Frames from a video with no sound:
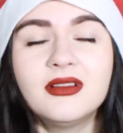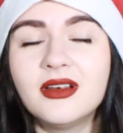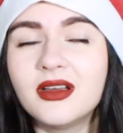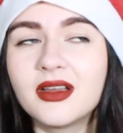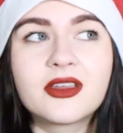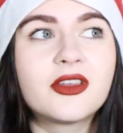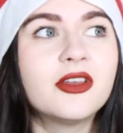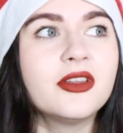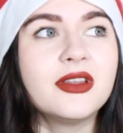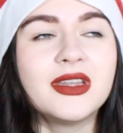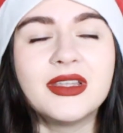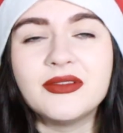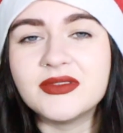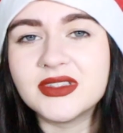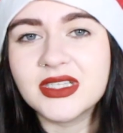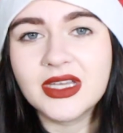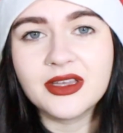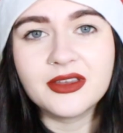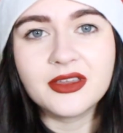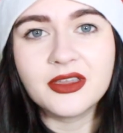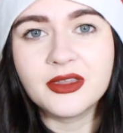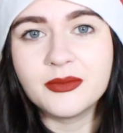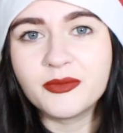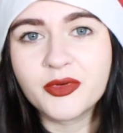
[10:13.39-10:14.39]
I couldn't even
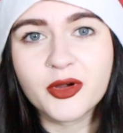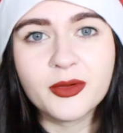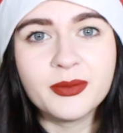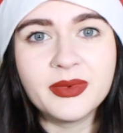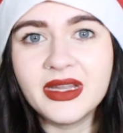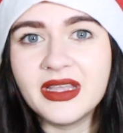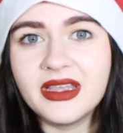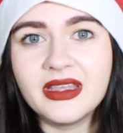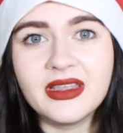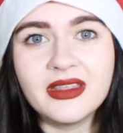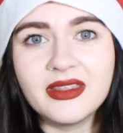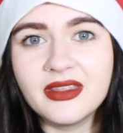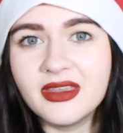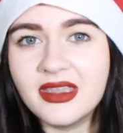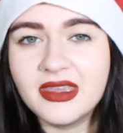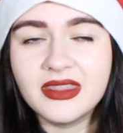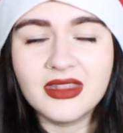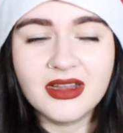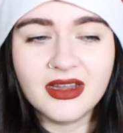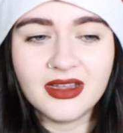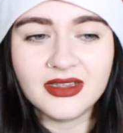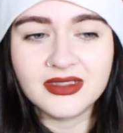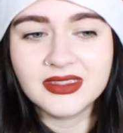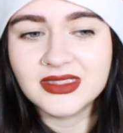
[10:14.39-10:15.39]
tell you, probably in
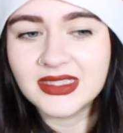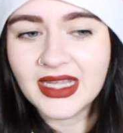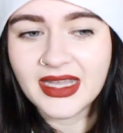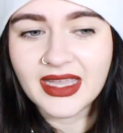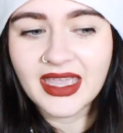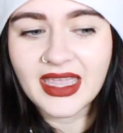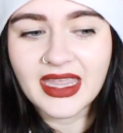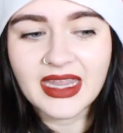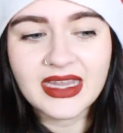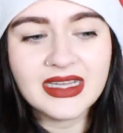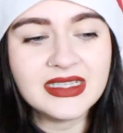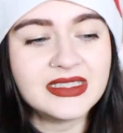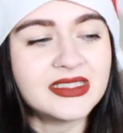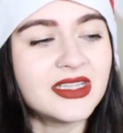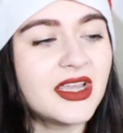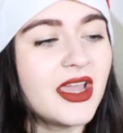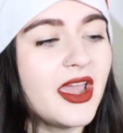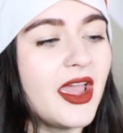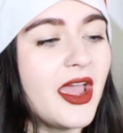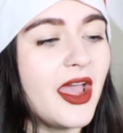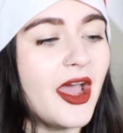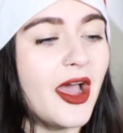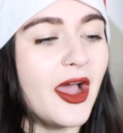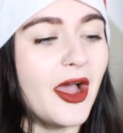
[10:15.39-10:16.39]
the last decade.
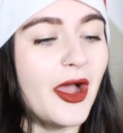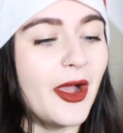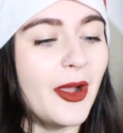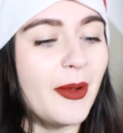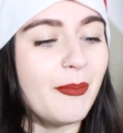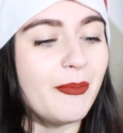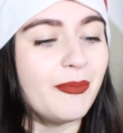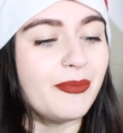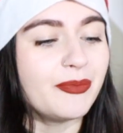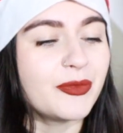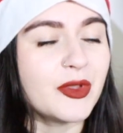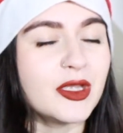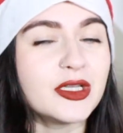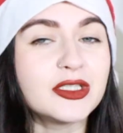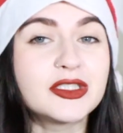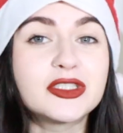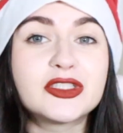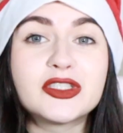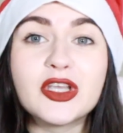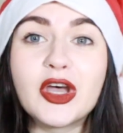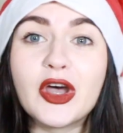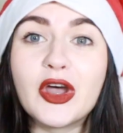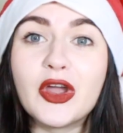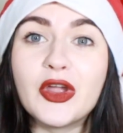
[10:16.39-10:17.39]

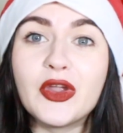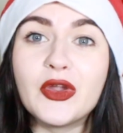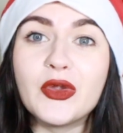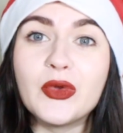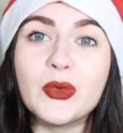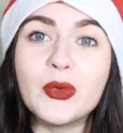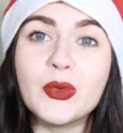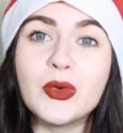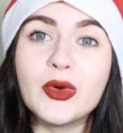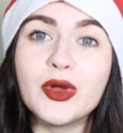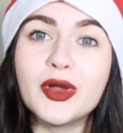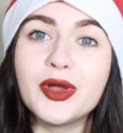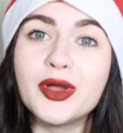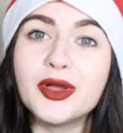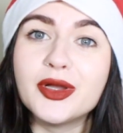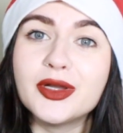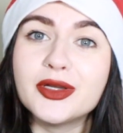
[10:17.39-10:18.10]
So